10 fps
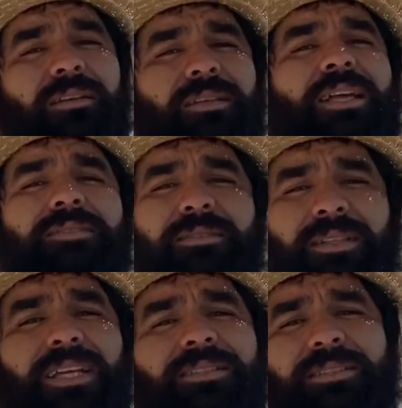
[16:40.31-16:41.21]
That's
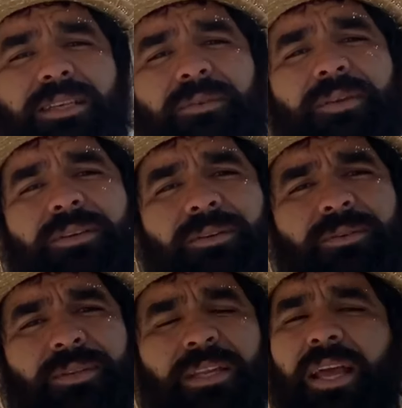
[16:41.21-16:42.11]
necessary, yo.
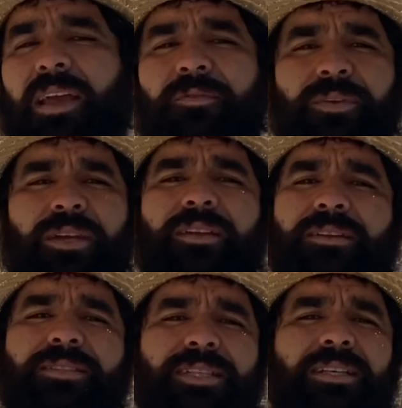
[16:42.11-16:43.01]
In every inner
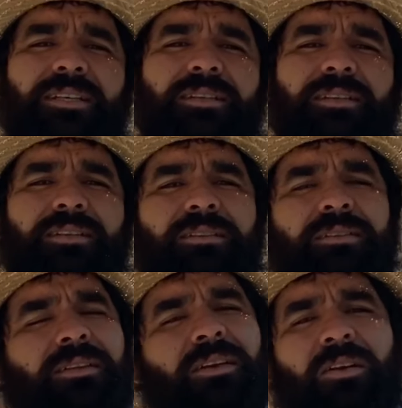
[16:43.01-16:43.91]
city,
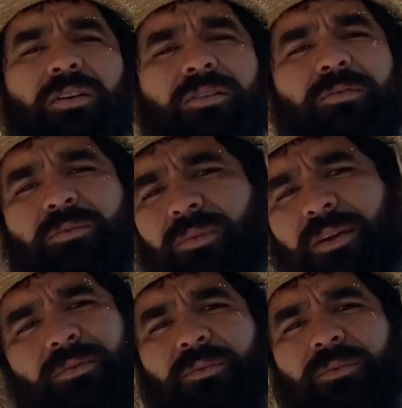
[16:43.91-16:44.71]
all around the